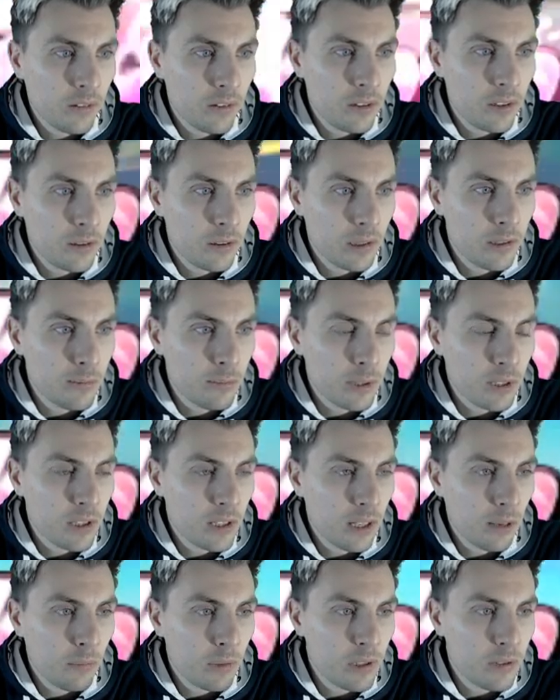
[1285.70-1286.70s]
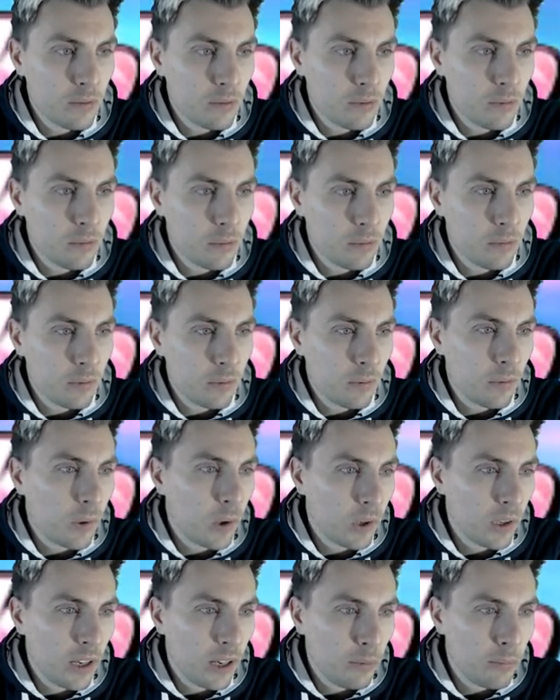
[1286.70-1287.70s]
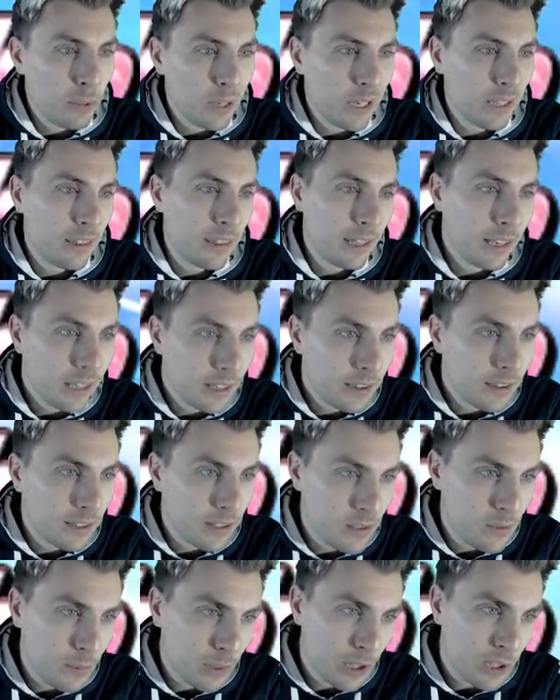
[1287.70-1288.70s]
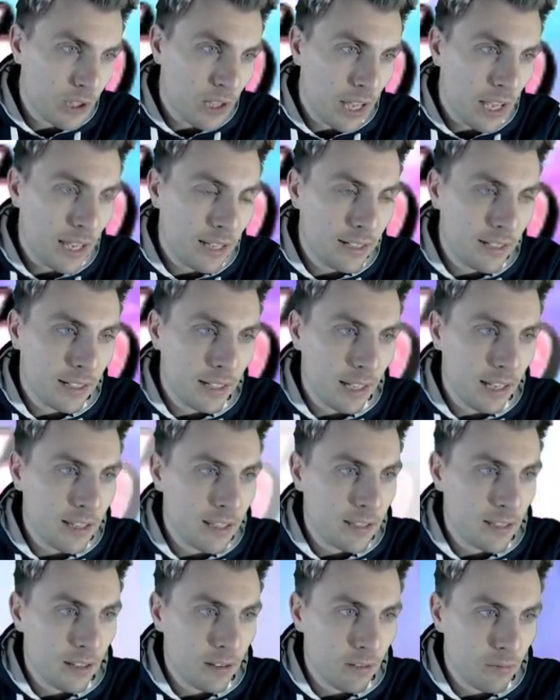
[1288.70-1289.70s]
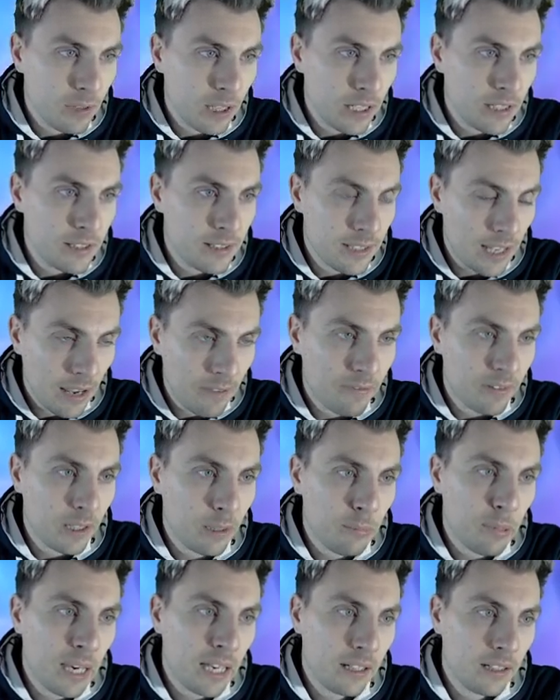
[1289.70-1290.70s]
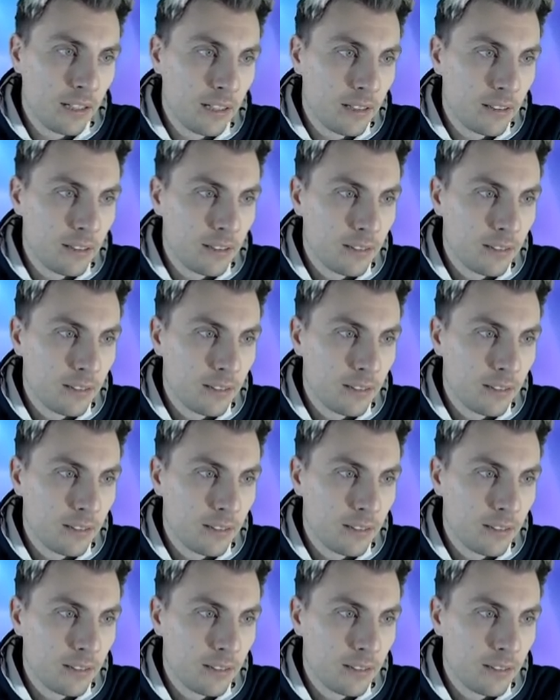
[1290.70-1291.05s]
do as much damage as we wanted, but I think the switch there indicates that the raid definitely banded,